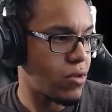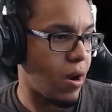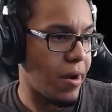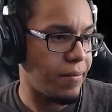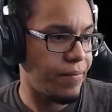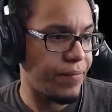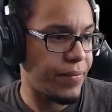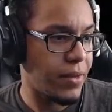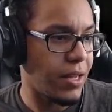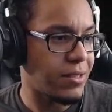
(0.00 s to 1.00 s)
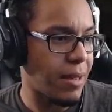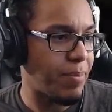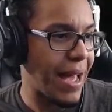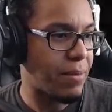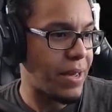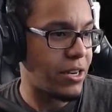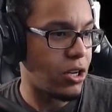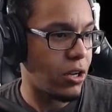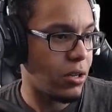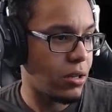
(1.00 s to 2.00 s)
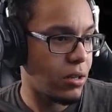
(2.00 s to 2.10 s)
right, it's like Pac-Man, y'all.